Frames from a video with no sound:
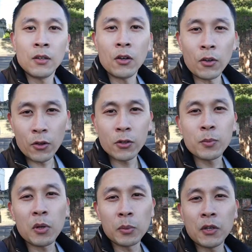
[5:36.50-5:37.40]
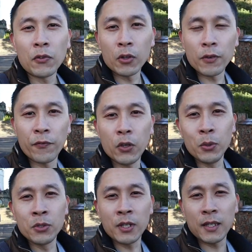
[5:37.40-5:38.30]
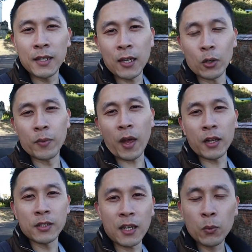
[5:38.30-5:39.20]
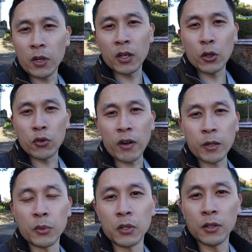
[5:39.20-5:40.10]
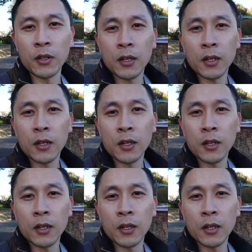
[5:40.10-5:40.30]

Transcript: Although it's probably for the views that you get up there, because they were incredible.